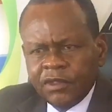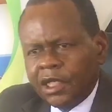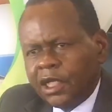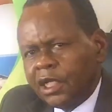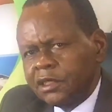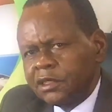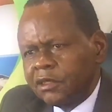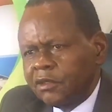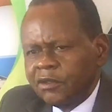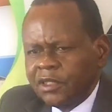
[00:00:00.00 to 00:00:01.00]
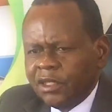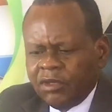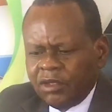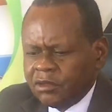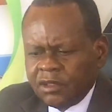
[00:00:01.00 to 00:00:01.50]
It's not only
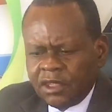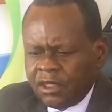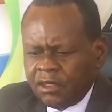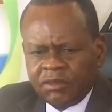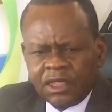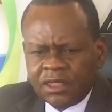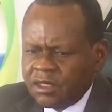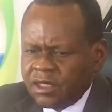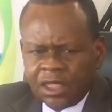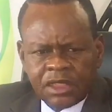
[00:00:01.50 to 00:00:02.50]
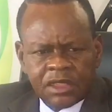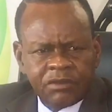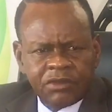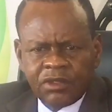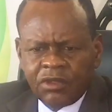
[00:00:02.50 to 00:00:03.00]
about Martin Shali,
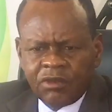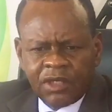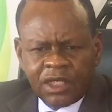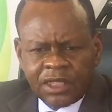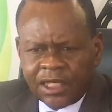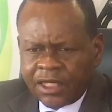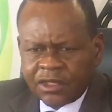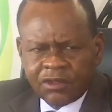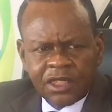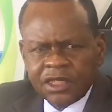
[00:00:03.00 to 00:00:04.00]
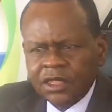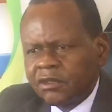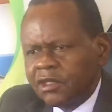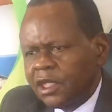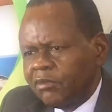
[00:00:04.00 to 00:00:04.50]
Nkrumah, and others who are still
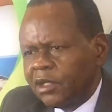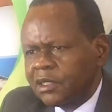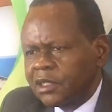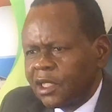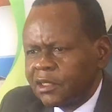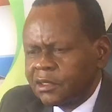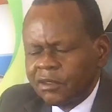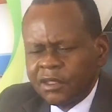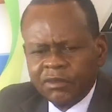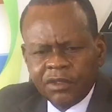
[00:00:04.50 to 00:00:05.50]
here, but it's not about